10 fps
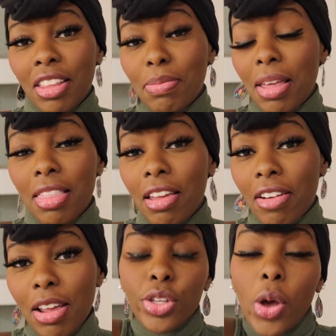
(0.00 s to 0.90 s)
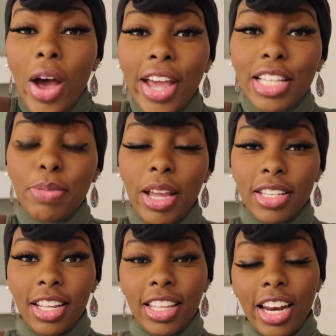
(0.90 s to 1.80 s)
my theory. So I
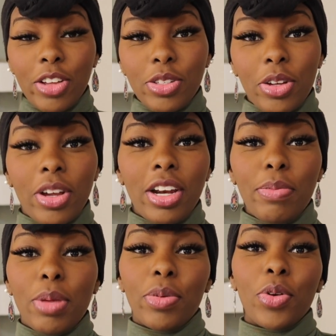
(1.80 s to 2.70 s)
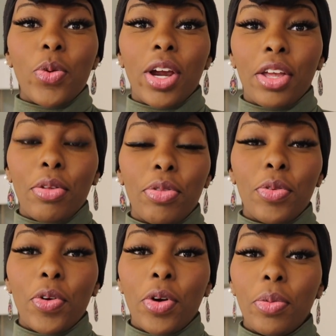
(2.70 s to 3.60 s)
expected that I was gonna be able to work out
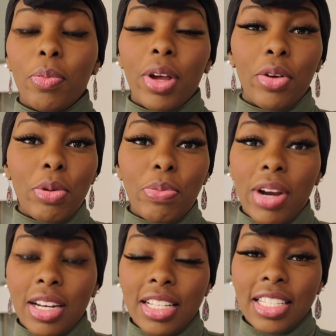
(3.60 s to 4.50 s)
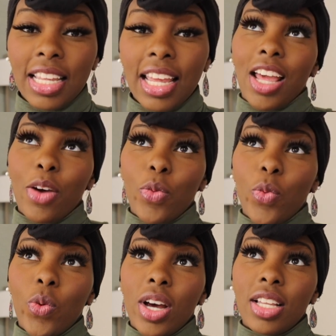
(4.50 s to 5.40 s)
throughout my whole pregnancy. I
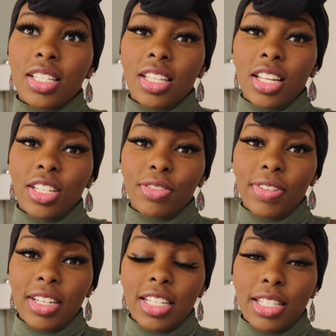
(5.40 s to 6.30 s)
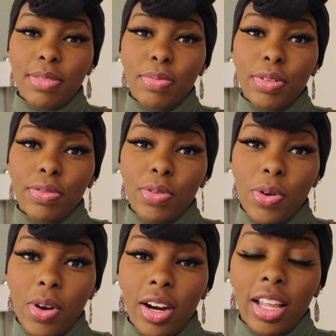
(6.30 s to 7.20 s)
was into fitness
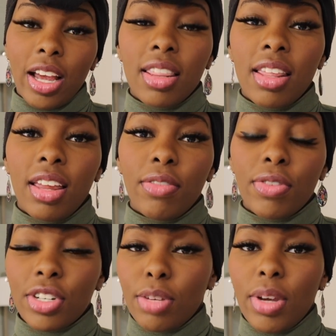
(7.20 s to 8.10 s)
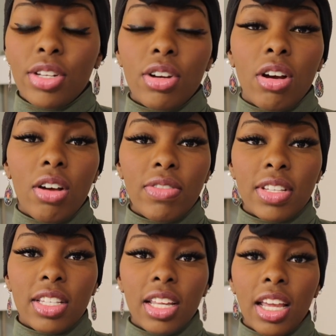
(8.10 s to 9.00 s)
before, like, and then first trimester,
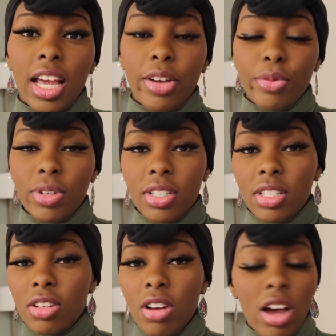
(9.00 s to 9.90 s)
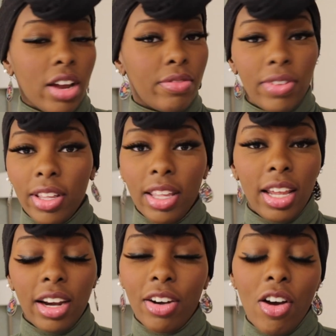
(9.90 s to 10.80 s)
obviously, I was not feeling
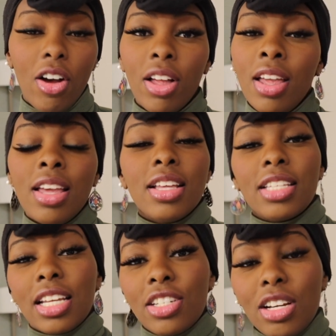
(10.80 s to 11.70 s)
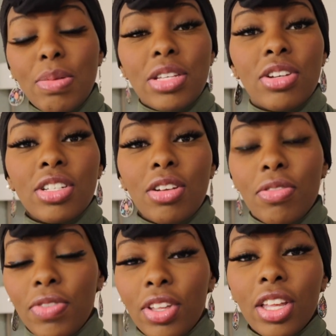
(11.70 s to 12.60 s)
it at all. Second trimester, I started
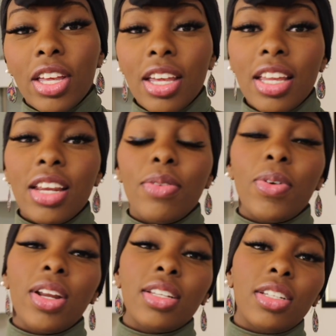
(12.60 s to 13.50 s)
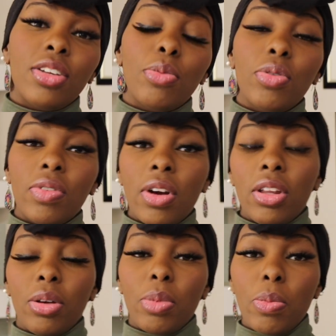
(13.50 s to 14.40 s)
feeling good and wanting to, you know, move around a
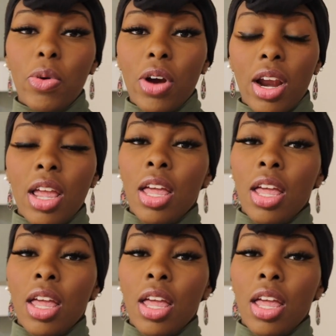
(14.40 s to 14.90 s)
little bit more.